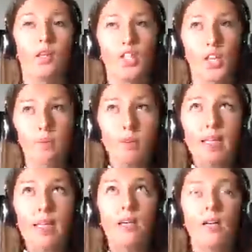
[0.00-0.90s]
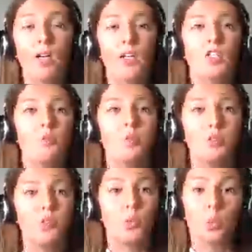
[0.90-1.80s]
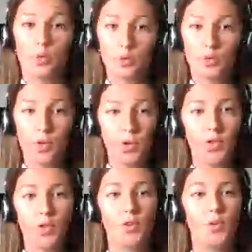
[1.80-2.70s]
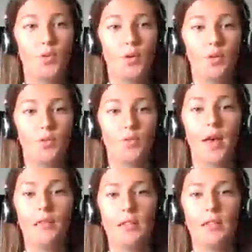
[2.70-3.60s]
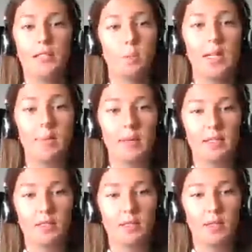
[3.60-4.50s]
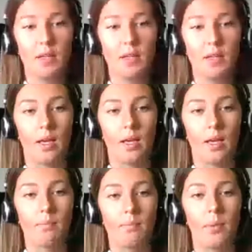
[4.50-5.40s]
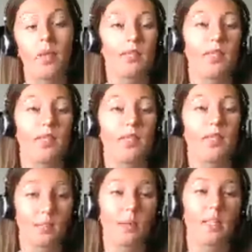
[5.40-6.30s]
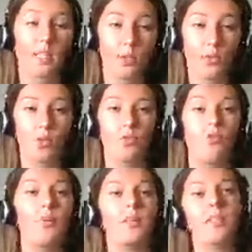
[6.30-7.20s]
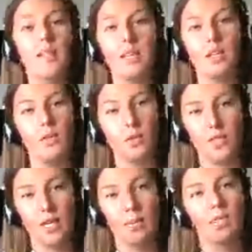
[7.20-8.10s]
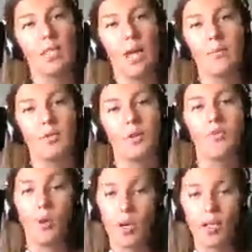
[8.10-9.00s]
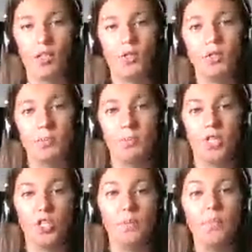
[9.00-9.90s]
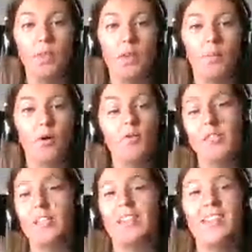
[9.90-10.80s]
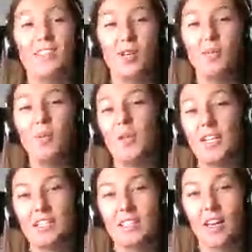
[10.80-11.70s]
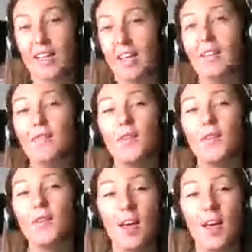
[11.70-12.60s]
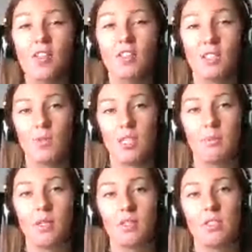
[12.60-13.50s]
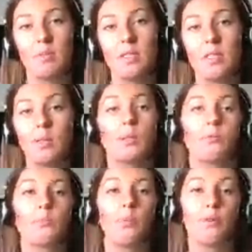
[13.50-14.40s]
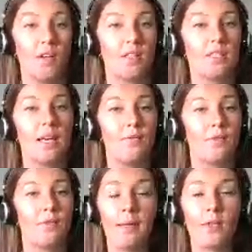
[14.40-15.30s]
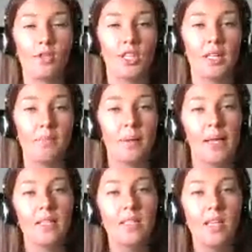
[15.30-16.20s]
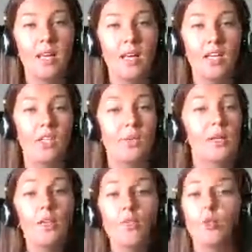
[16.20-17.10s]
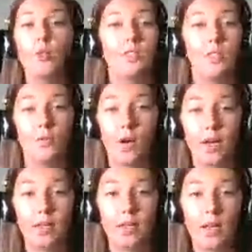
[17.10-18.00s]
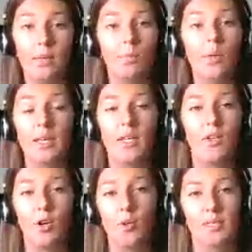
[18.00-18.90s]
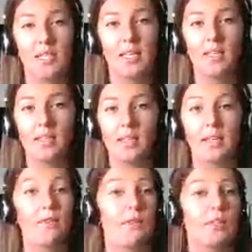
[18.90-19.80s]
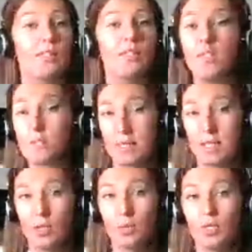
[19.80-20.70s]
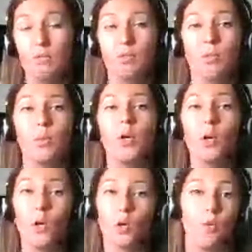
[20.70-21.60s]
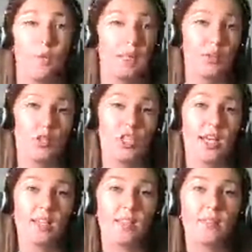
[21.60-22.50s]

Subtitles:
Generally, our customers will follow the route of having spend limits put in as a systematic audit rule, because then they're obviously able to capture it prior to submission. But obviously, the example that I gave you, there are still some customers that would prefer to have the manual check in place. So either or is fine. We can accommodate either the systematic audit rule or a manual check.